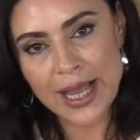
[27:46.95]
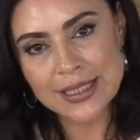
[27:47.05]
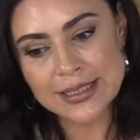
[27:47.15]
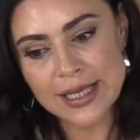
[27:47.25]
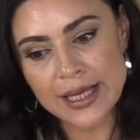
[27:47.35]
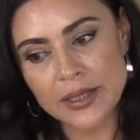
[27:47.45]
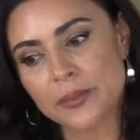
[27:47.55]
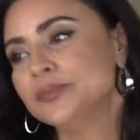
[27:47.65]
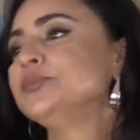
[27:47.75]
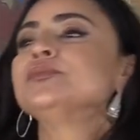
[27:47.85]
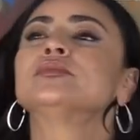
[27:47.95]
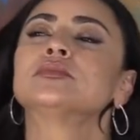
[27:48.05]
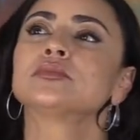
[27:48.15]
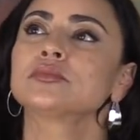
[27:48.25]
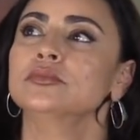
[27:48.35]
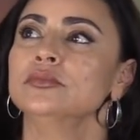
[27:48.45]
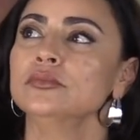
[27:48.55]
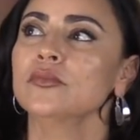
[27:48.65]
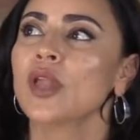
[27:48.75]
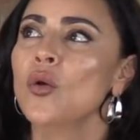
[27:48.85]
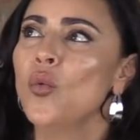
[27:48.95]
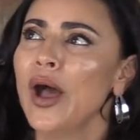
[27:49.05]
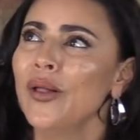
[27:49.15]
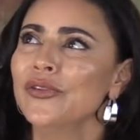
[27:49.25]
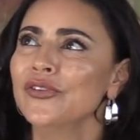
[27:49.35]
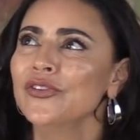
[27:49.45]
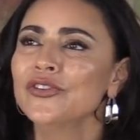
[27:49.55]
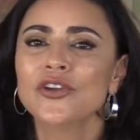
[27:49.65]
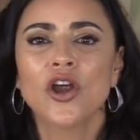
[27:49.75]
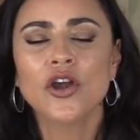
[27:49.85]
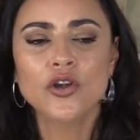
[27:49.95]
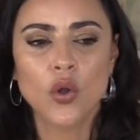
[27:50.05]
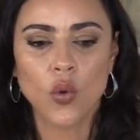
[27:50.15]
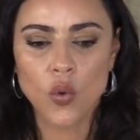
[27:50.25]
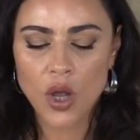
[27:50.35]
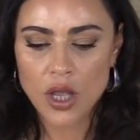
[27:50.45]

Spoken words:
I said, well, since there are no